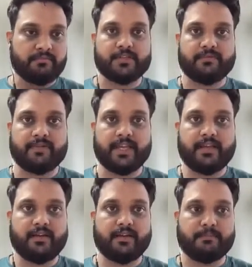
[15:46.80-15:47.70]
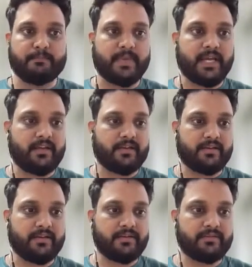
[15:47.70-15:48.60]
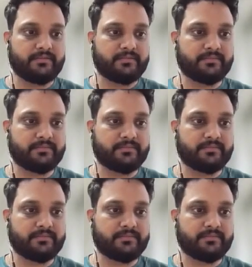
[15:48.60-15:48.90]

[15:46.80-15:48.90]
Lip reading: So if I come back here,